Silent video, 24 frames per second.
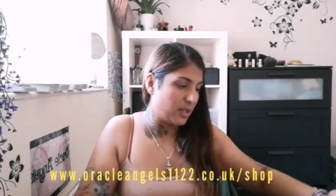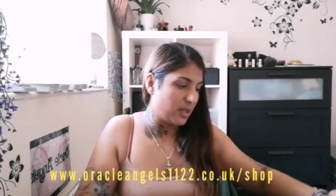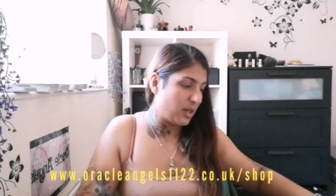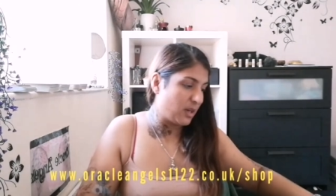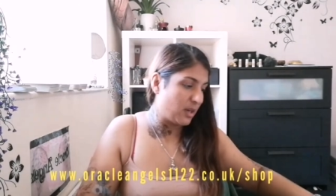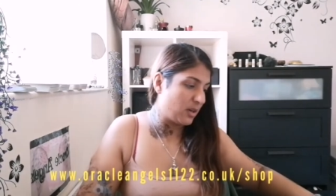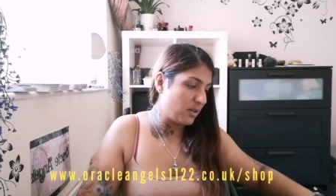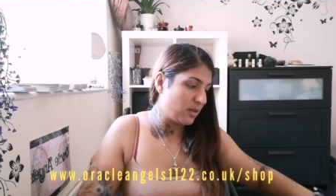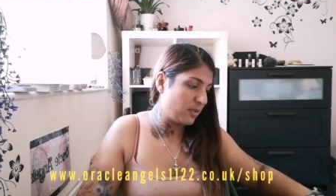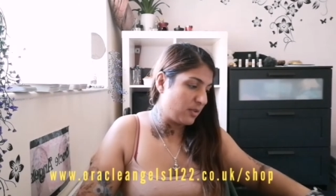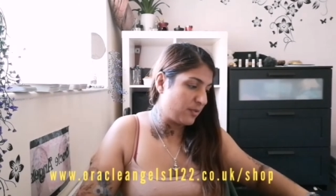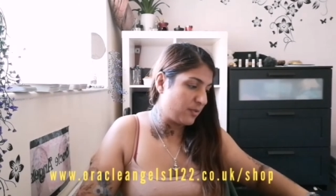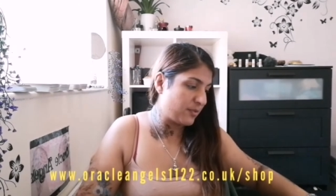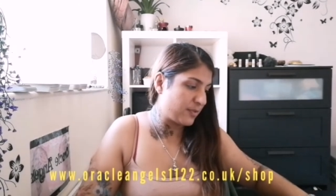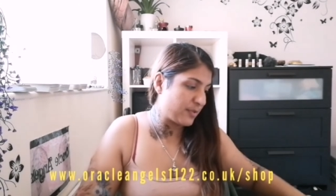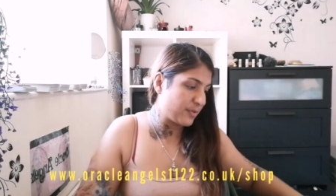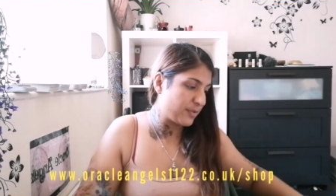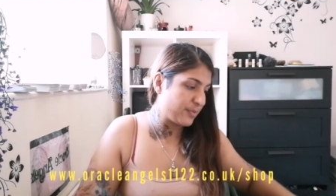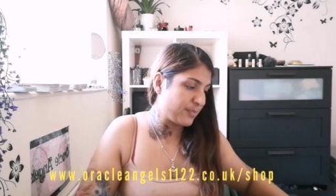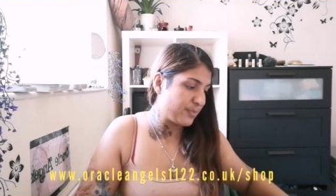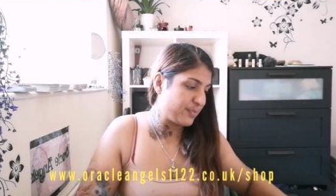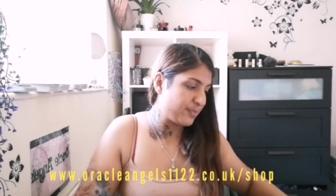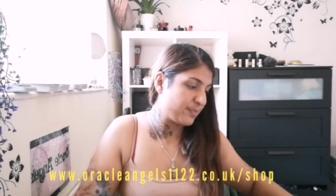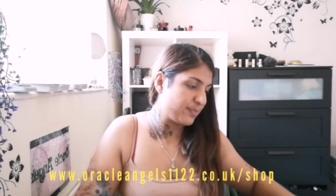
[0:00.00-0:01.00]
in their life.
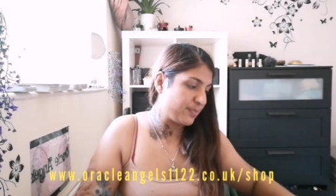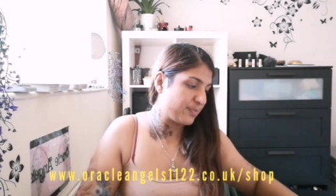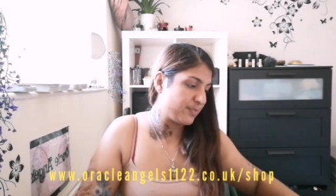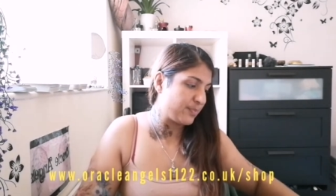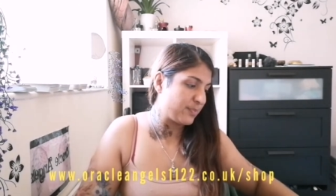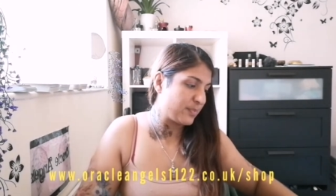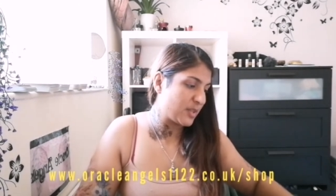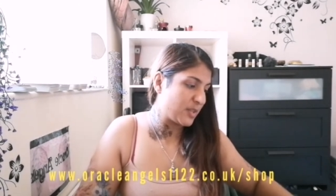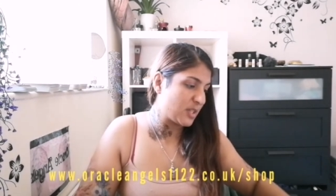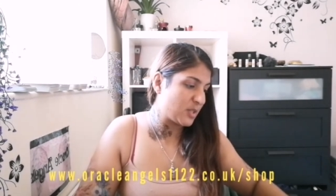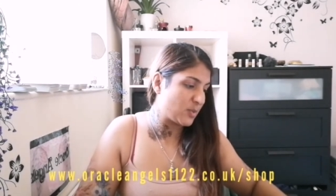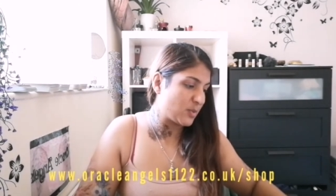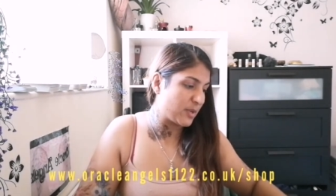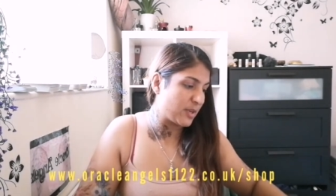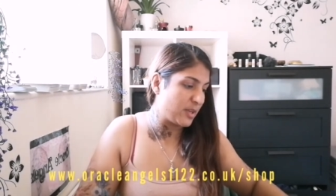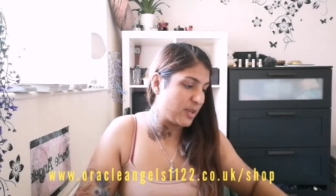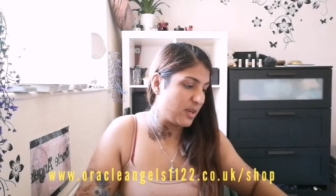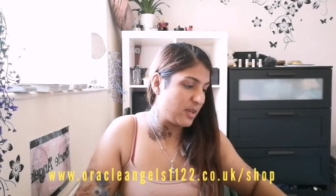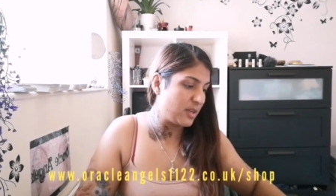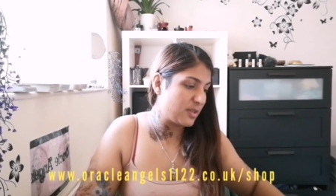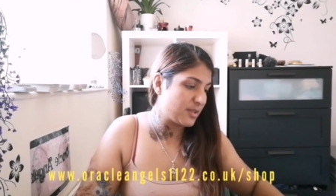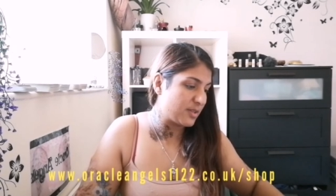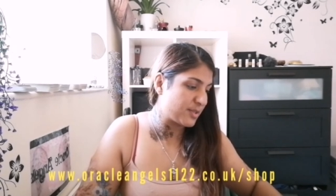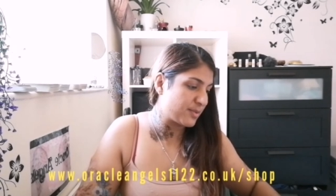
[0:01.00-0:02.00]
That's what
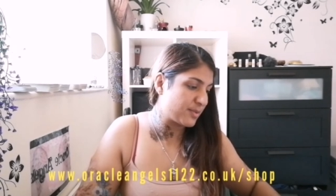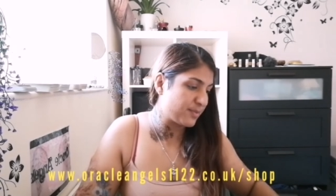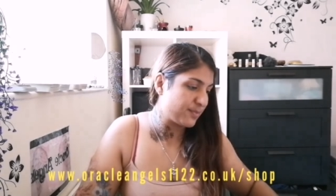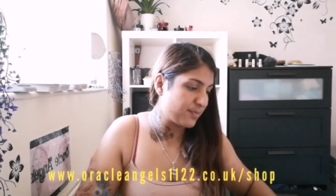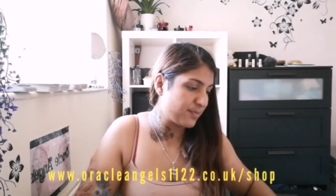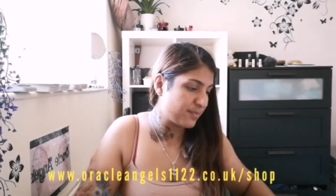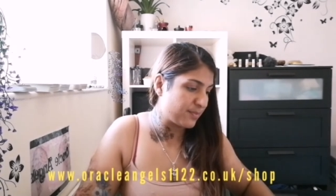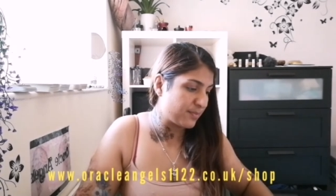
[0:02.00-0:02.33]
it is.